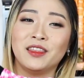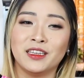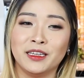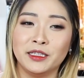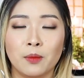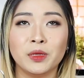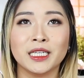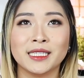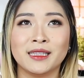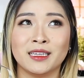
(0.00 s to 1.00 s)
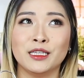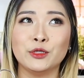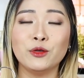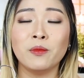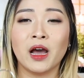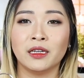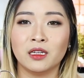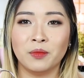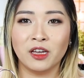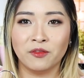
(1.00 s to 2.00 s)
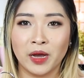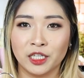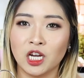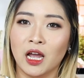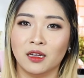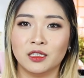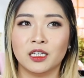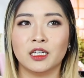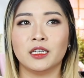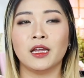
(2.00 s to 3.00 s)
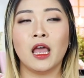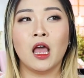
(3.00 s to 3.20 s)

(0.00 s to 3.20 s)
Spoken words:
this because this reminded me of my childhood.